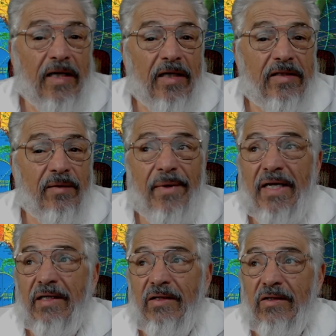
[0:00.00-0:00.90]

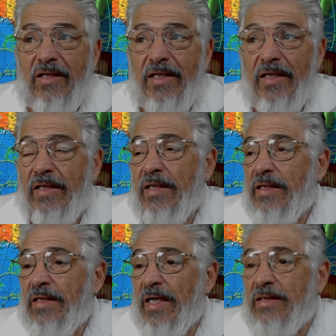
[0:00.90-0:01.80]
Demanding little kid,
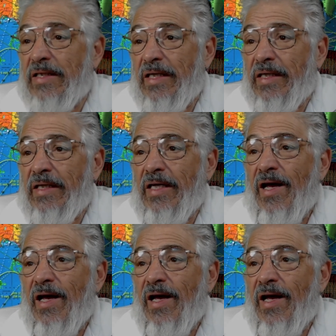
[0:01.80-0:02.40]
I'll tell you.